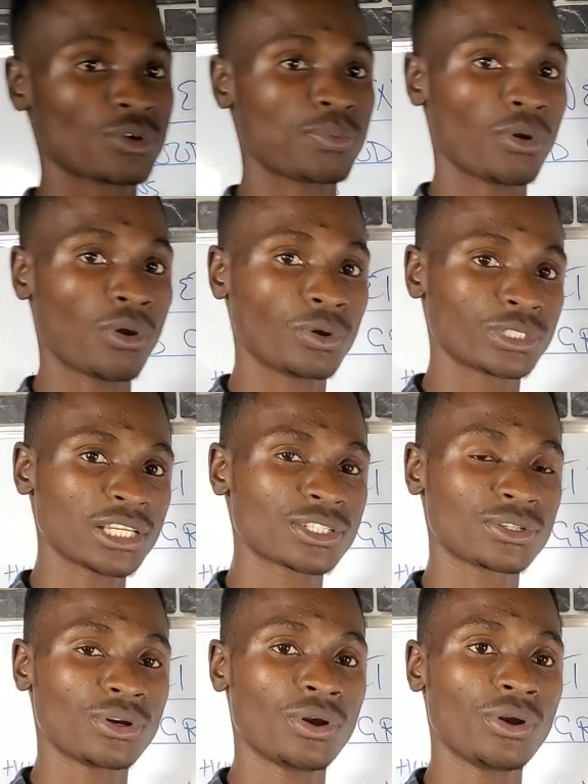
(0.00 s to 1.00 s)
group O,
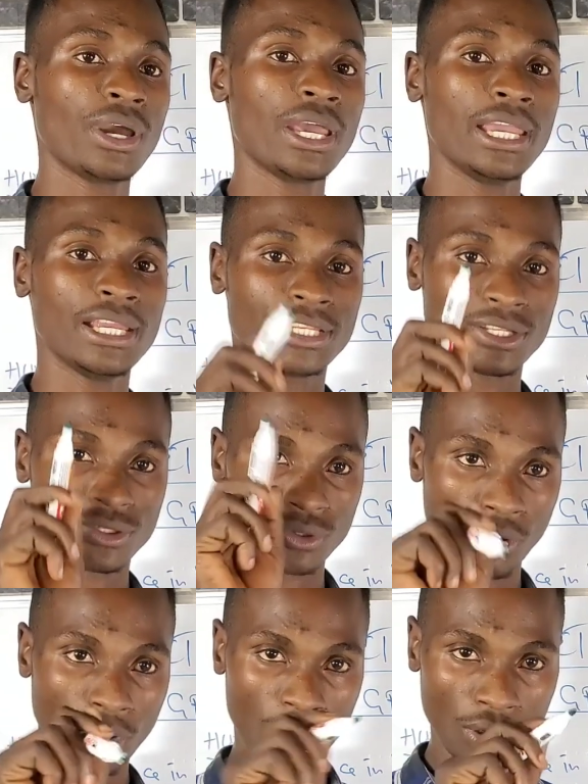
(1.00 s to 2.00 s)
just know it
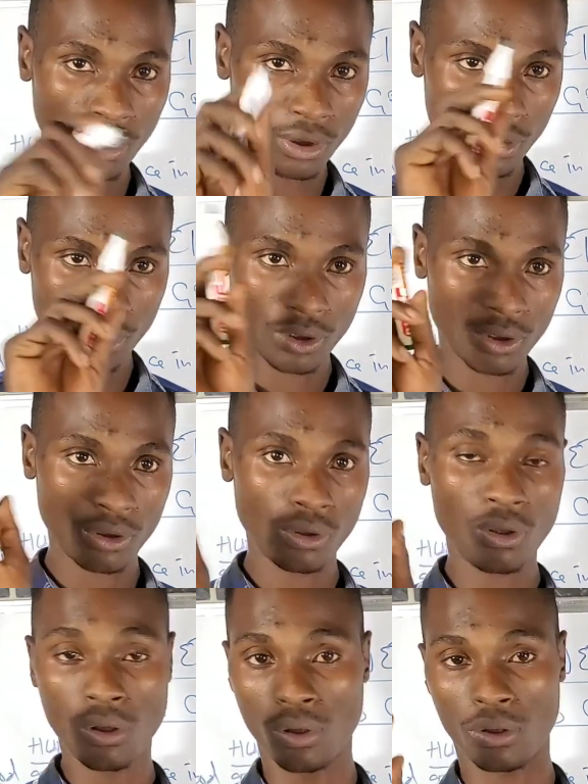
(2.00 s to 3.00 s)
is O,
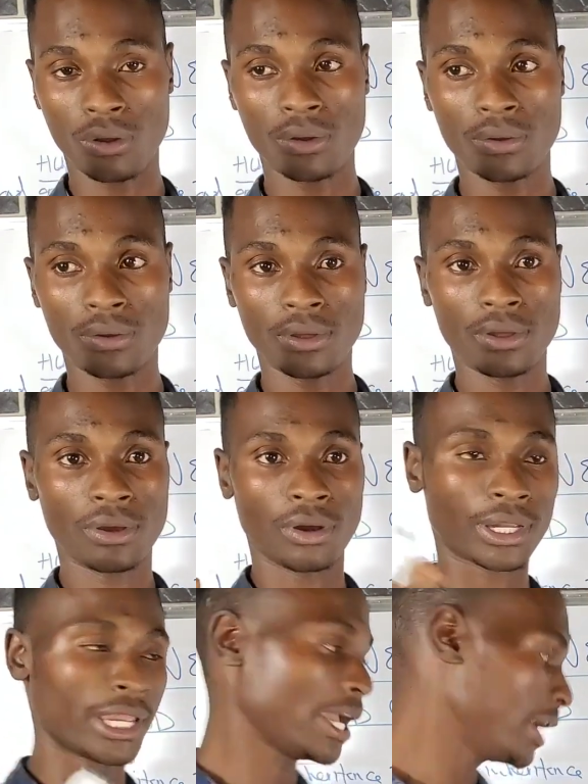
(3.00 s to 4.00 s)

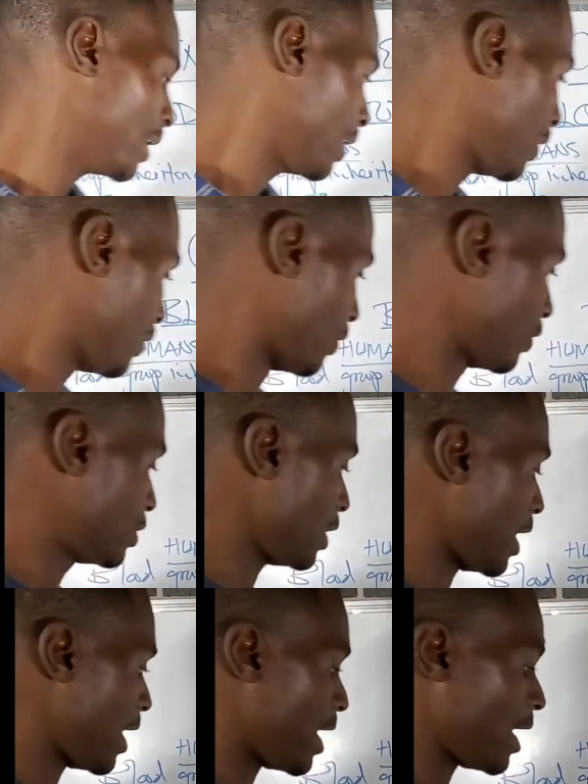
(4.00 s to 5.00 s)
okay, not
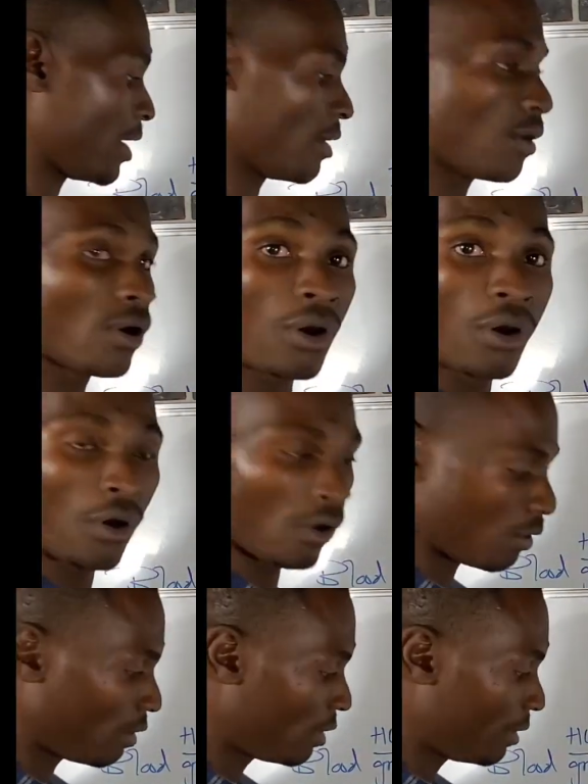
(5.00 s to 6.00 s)
A,
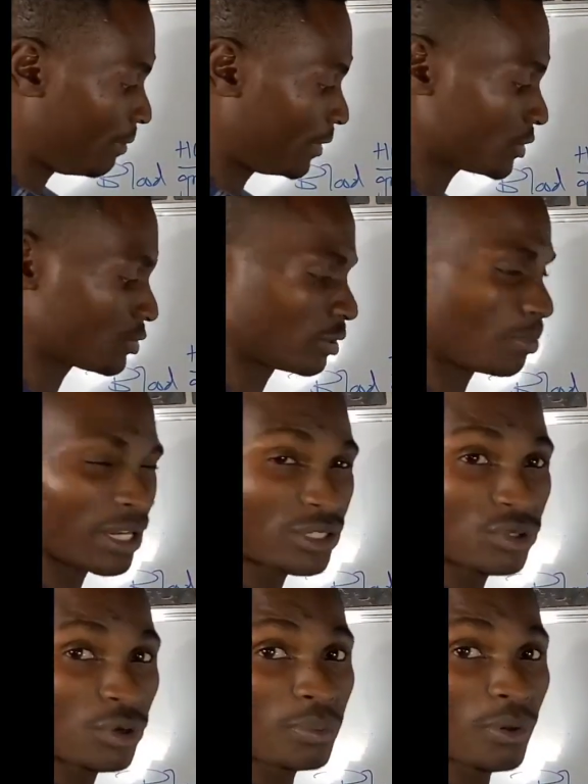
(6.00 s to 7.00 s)
O. This is not blood
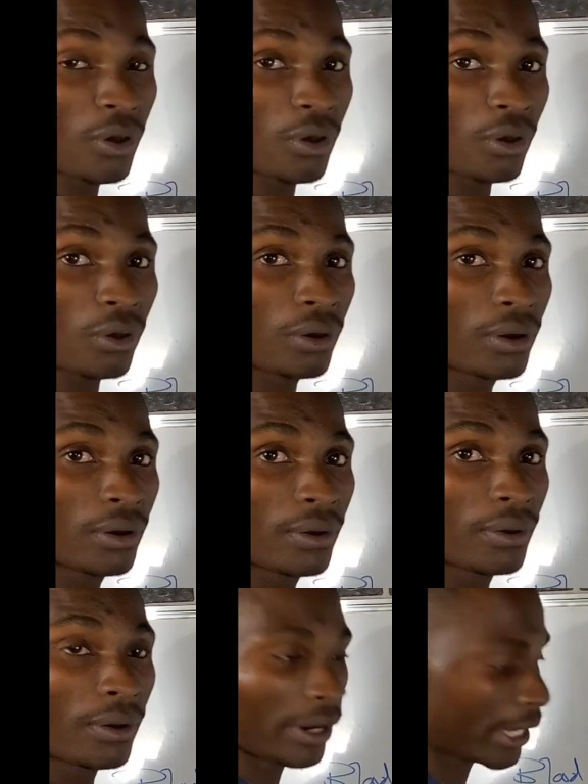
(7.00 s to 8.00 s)
group O,
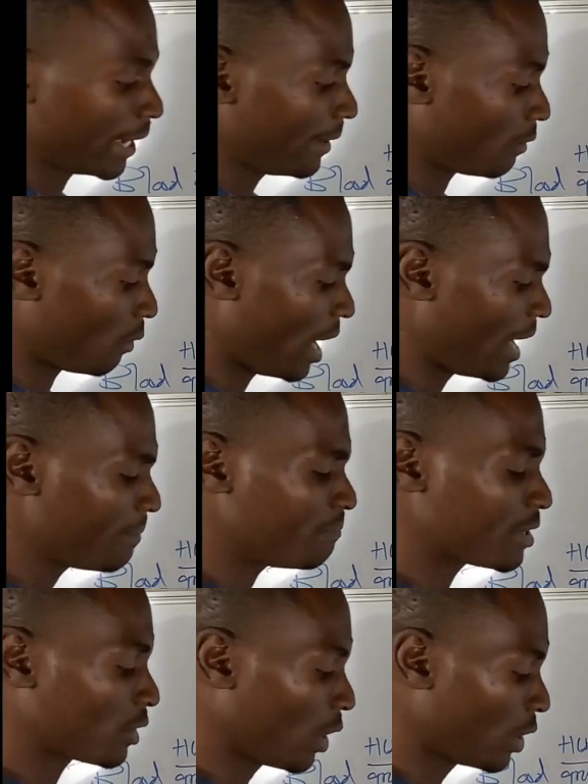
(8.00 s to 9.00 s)
okay? Why?
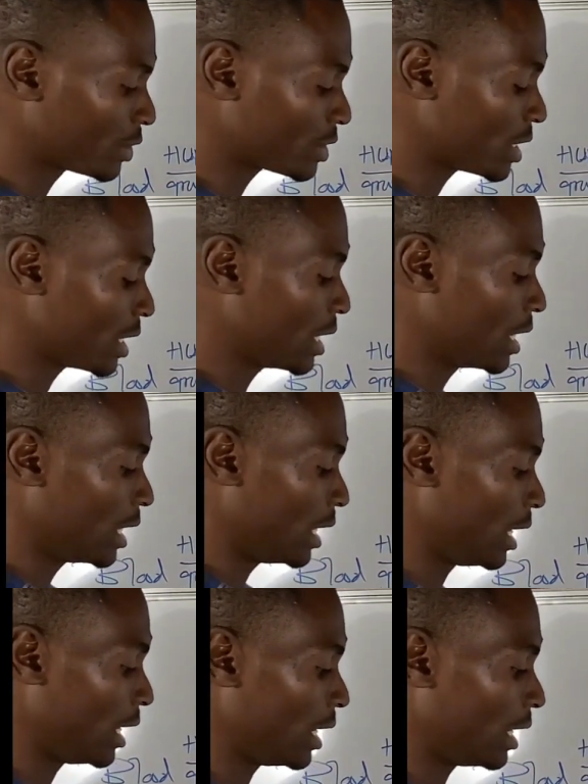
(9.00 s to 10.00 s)
Because
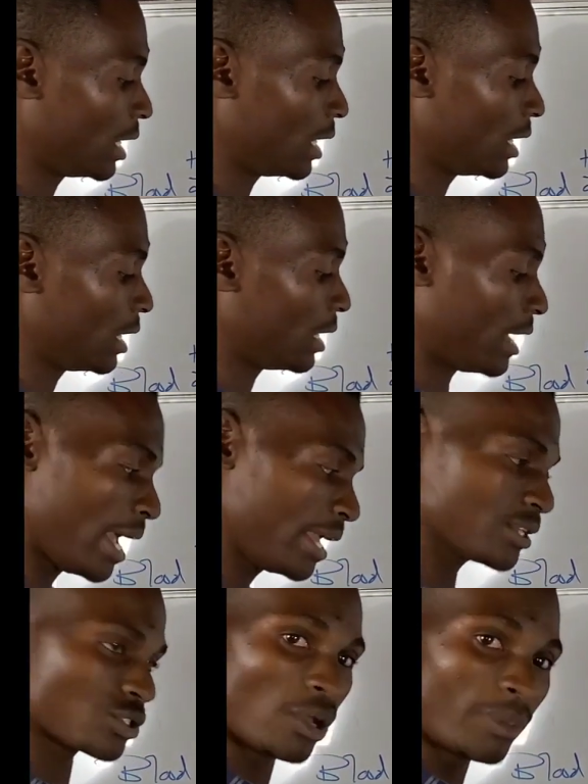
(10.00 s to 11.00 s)
A
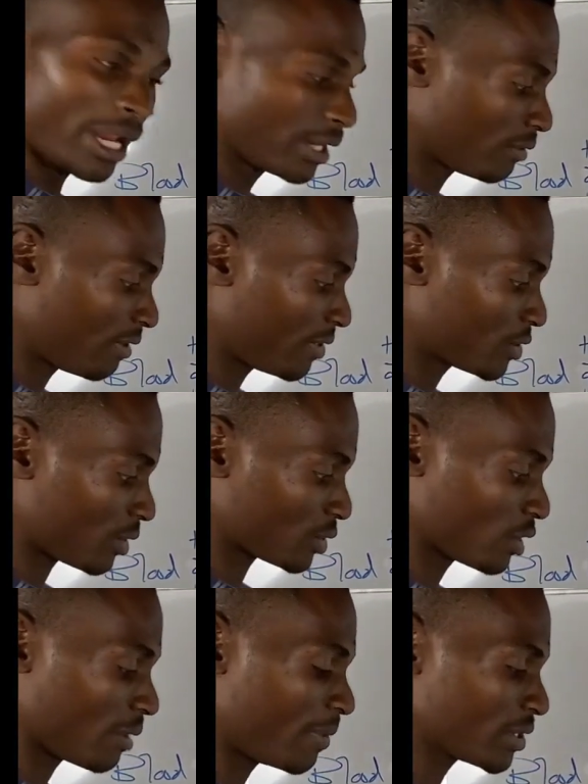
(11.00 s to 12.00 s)
is dominant over this one,
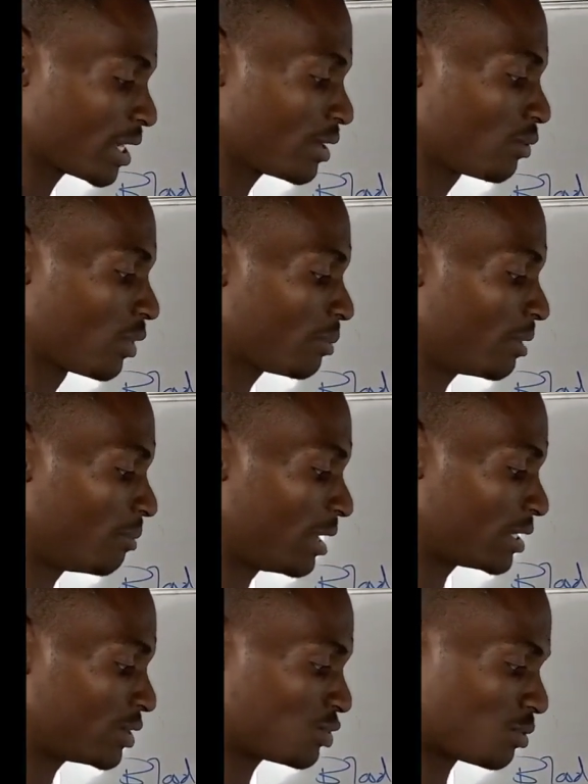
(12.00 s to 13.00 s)
so a person will not be
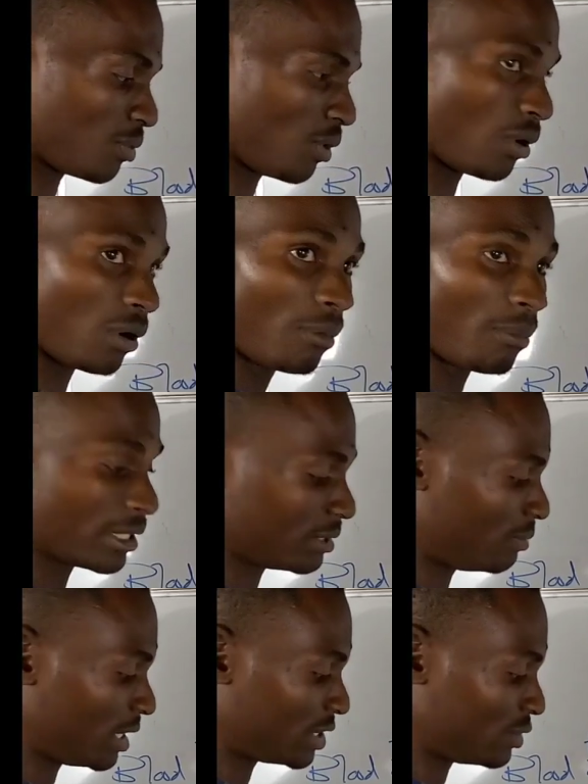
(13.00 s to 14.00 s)
blood group O, but
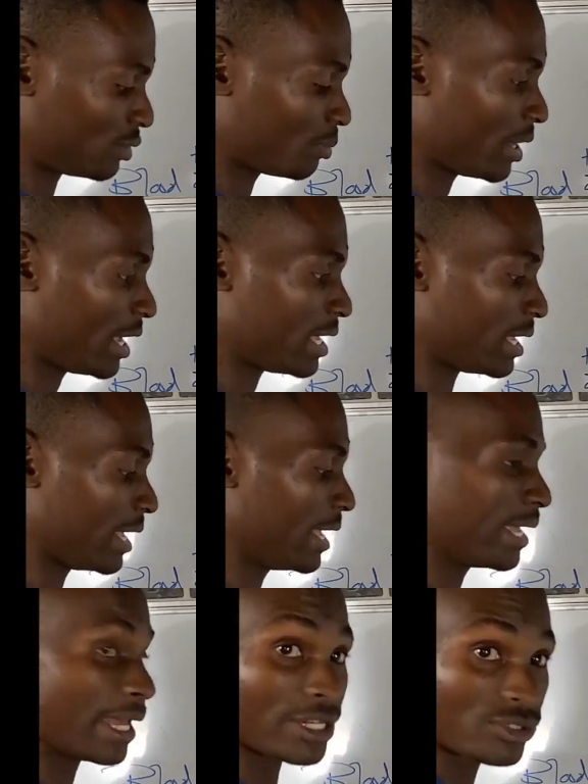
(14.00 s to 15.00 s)
a blood group A,
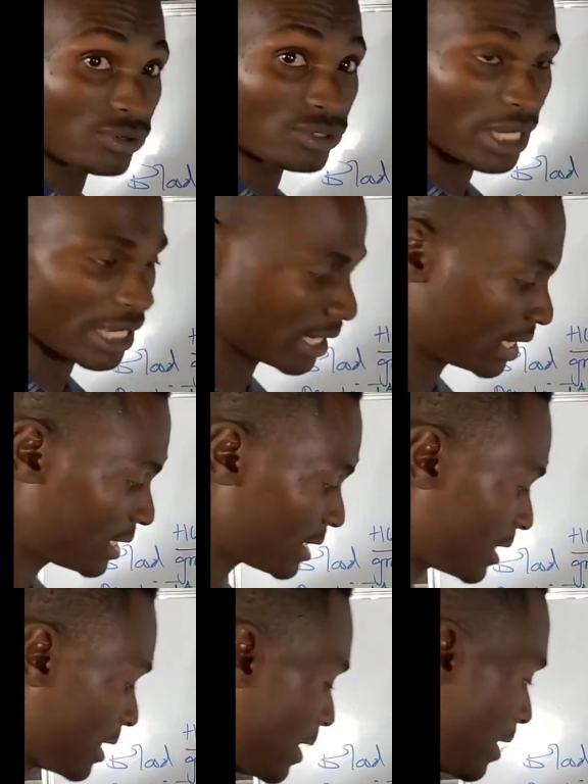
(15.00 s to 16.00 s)
heterozygous.